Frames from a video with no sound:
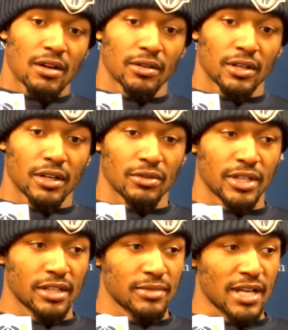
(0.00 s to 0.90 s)
you know,
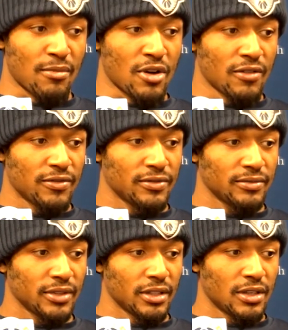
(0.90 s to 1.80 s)
take some time off,
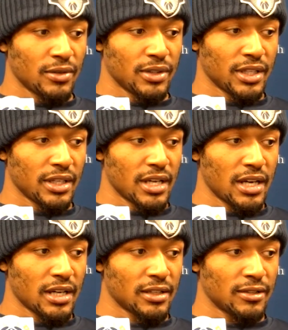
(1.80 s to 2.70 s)
you know, and
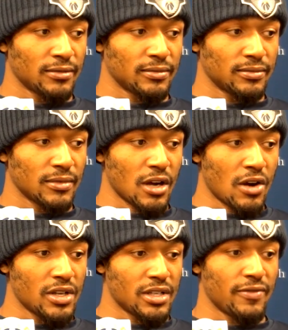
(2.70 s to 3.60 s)
then
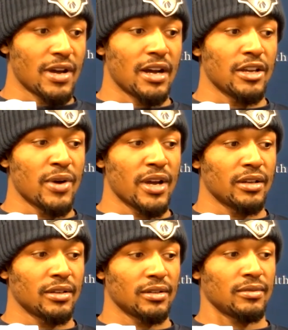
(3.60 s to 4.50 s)
always evaluate
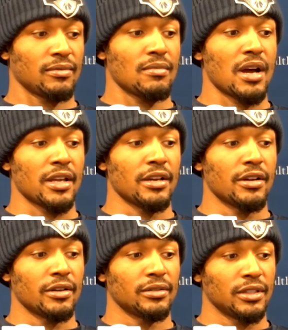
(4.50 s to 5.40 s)
my
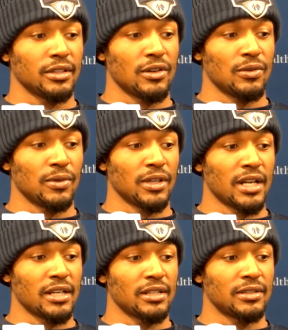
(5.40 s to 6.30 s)
year, you know, what I
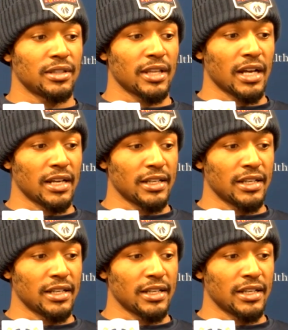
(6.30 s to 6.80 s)
think I did